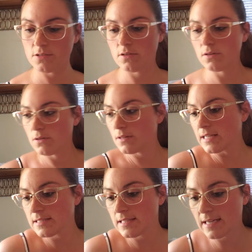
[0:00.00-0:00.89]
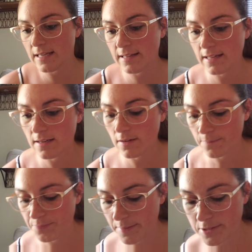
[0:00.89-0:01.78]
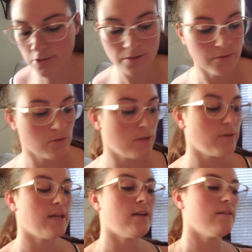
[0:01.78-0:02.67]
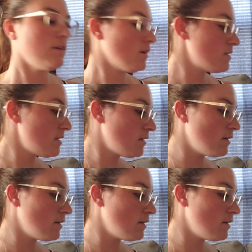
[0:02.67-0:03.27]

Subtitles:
So that's that. And then let me show you real quick what I got at the yard sale.